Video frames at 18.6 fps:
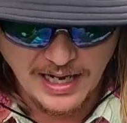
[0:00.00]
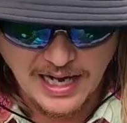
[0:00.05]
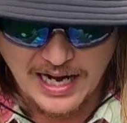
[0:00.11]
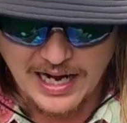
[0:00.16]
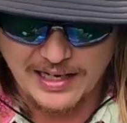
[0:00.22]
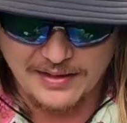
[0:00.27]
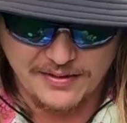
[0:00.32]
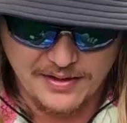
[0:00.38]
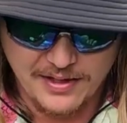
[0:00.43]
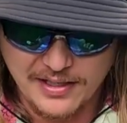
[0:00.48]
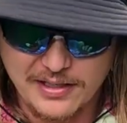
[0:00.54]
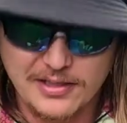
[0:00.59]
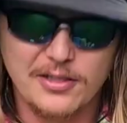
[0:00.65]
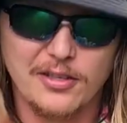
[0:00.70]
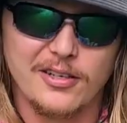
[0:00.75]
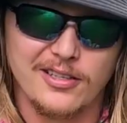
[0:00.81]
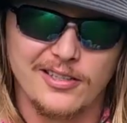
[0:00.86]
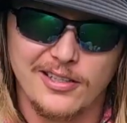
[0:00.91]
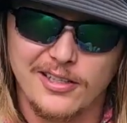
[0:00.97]
I think
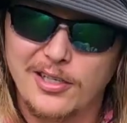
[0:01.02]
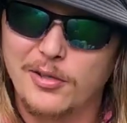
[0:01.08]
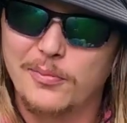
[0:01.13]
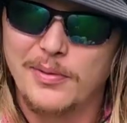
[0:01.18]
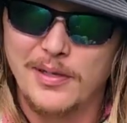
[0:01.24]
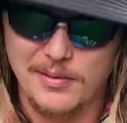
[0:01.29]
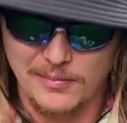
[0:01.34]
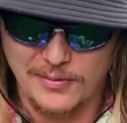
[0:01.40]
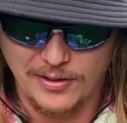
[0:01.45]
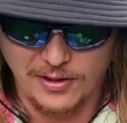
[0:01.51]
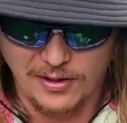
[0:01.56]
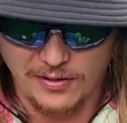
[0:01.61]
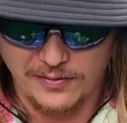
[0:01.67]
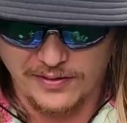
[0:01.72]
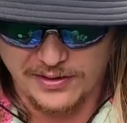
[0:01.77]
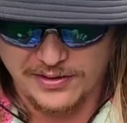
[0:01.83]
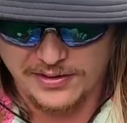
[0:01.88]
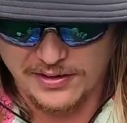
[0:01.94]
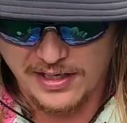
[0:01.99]
they're a little bit more
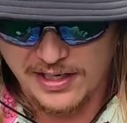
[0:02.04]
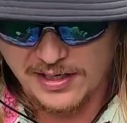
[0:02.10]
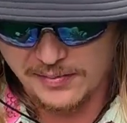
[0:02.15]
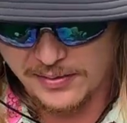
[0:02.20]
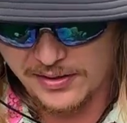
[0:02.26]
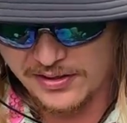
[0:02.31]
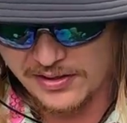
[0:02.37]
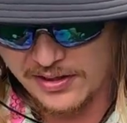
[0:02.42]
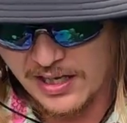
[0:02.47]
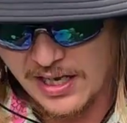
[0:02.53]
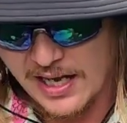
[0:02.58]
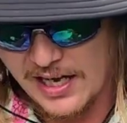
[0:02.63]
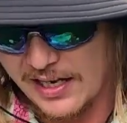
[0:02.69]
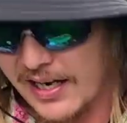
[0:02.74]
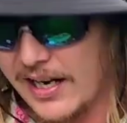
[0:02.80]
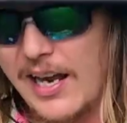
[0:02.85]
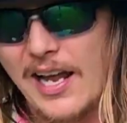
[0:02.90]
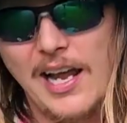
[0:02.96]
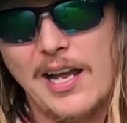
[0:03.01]
overstable, and
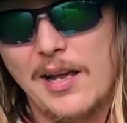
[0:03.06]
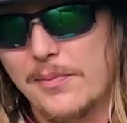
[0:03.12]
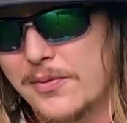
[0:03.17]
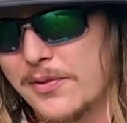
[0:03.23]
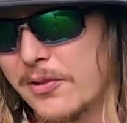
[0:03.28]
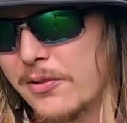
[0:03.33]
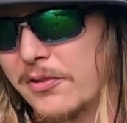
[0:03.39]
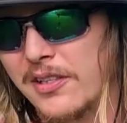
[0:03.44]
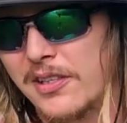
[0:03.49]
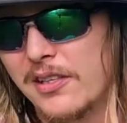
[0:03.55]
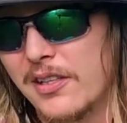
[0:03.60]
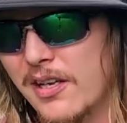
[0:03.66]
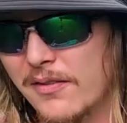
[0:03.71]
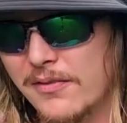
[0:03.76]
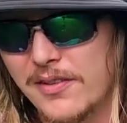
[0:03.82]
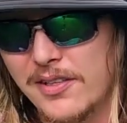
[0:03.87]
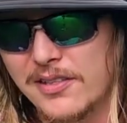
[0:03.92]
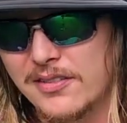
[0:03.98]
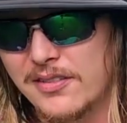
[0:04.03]
I absolutely
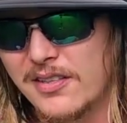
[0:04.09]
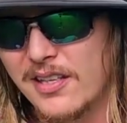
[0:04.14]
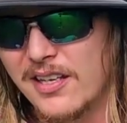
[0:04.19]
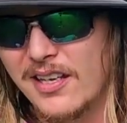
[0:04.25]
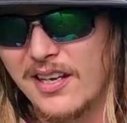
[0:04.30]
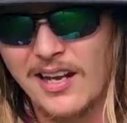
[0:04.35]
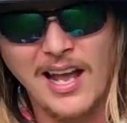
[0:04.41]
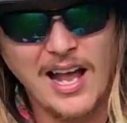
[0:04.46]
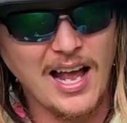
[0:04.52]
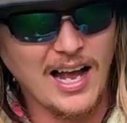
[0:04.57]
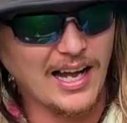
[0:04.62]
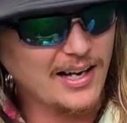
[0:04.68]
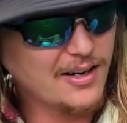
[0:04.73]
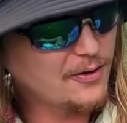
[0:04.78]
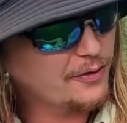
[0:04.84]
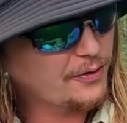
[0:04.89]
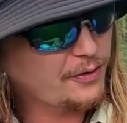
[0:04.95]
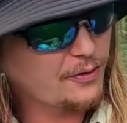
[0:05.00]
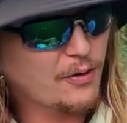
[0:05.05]
love this thing. I
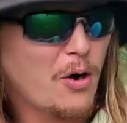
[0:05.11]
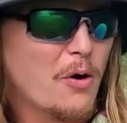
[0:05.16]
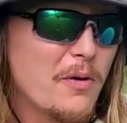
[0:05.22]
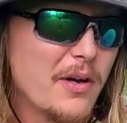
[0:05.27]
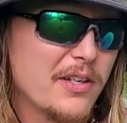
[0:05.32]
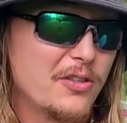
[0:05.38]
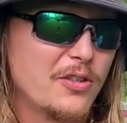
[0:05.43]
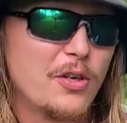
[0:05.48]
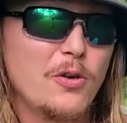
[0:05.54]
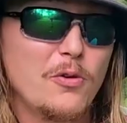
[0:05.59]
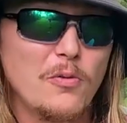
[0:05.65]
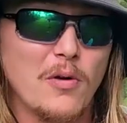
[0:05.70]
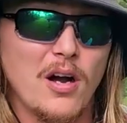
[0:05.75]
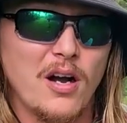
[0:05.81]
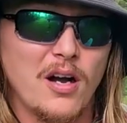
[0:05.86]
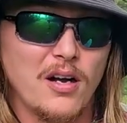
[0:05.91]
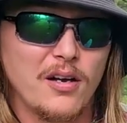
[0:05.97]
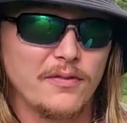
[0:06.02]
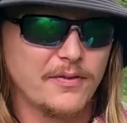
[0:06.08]
don't throw it too
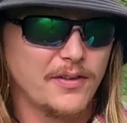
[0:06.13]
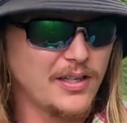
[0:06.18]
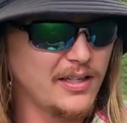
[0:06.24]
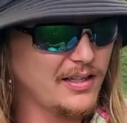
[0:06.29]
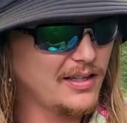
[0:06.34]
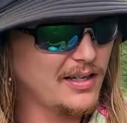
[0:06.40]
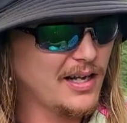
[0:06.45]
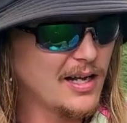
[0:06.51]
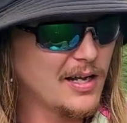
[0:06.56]
often,